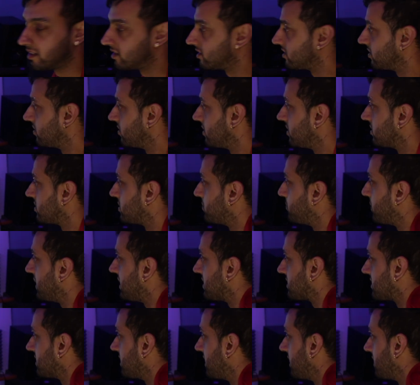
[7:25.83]
So here's the
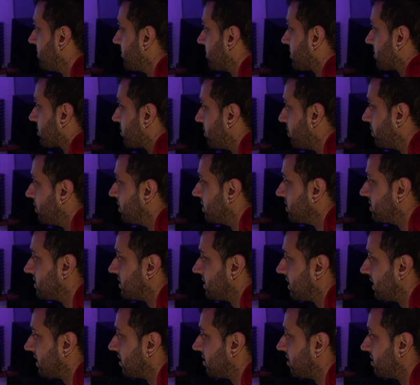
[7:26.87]
bass line with the chords
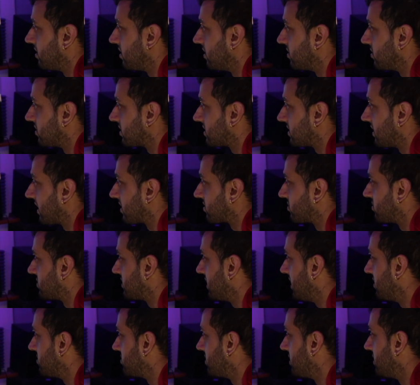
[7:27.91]
and all the other extra
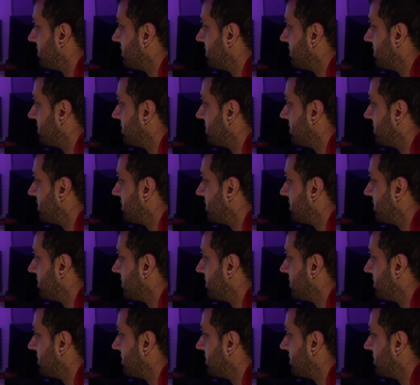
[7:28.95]
sounds in